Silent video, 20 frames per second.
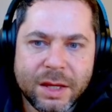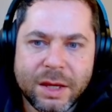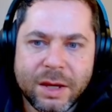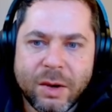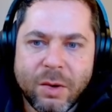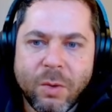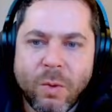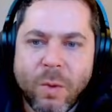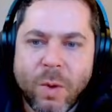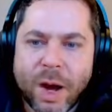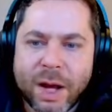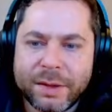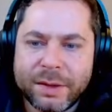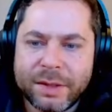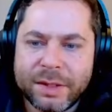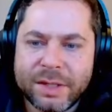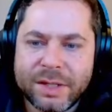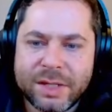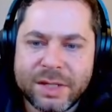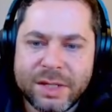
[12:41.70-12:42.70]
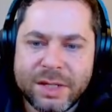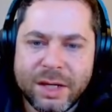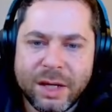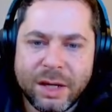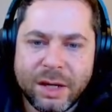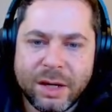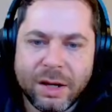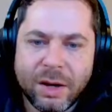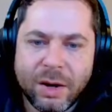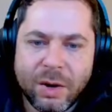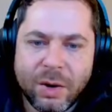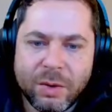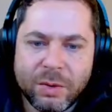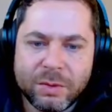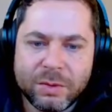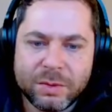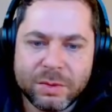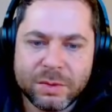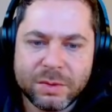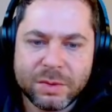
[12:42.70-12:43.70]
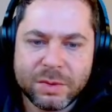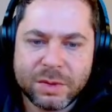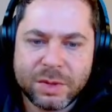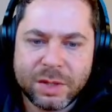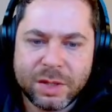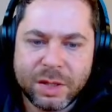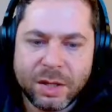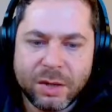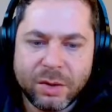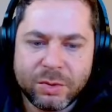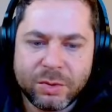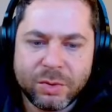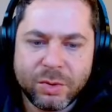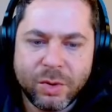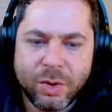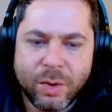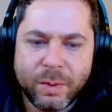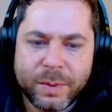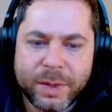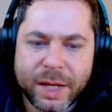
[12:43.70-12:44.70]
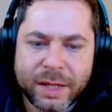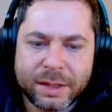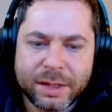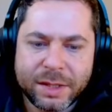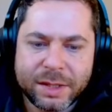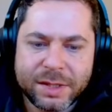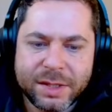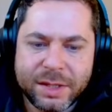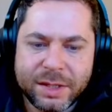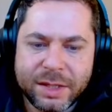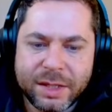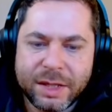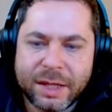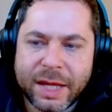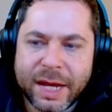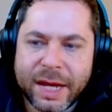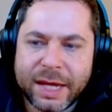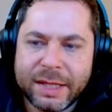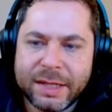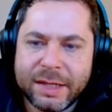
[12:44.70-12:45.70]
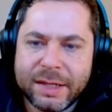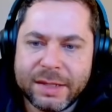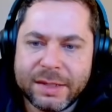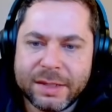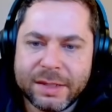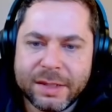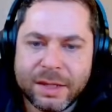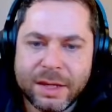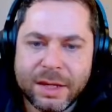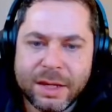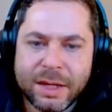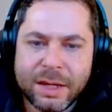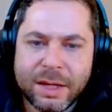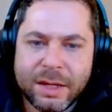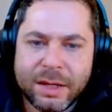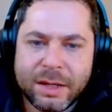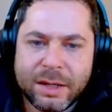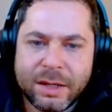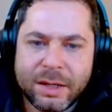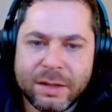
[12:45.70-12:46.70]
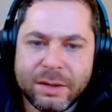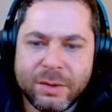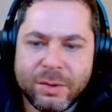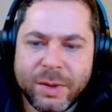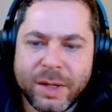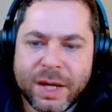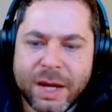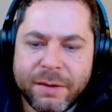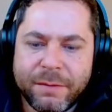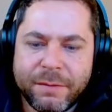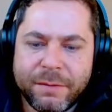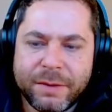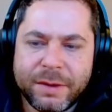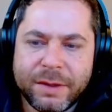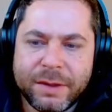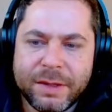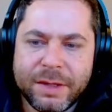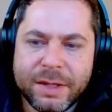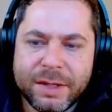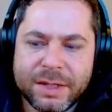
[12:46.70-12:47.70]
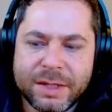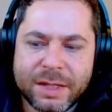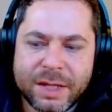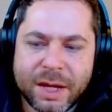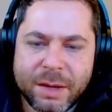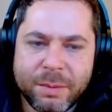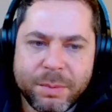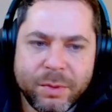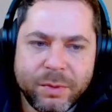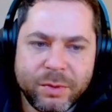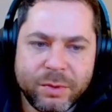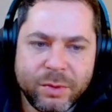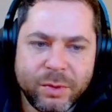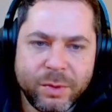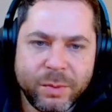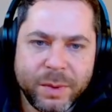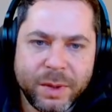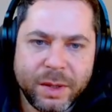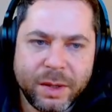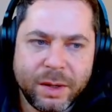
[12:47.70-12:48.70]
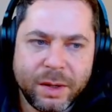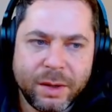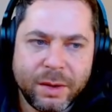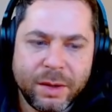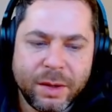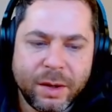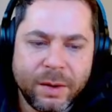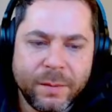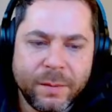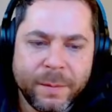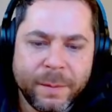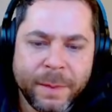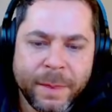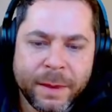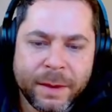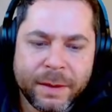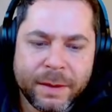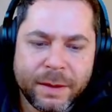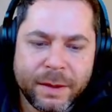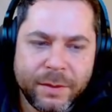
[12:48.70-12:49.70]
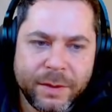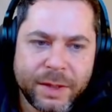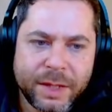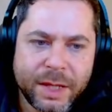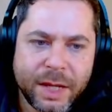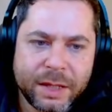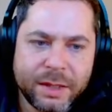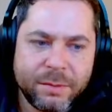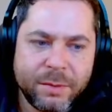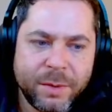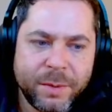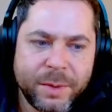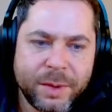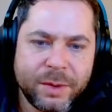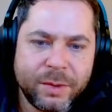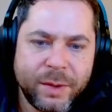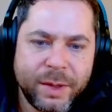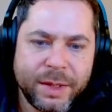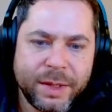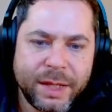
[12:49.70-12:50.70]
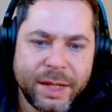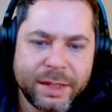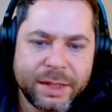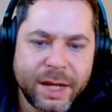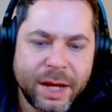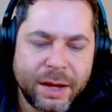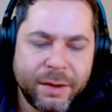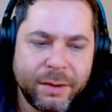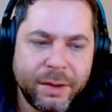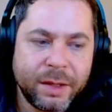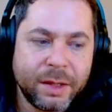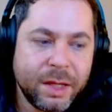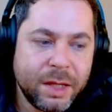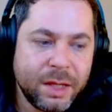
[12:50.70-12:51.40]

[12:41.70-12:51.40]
one single troop that are sitting like this. Do we have this type of troop here? No, currently at the moment we're not having.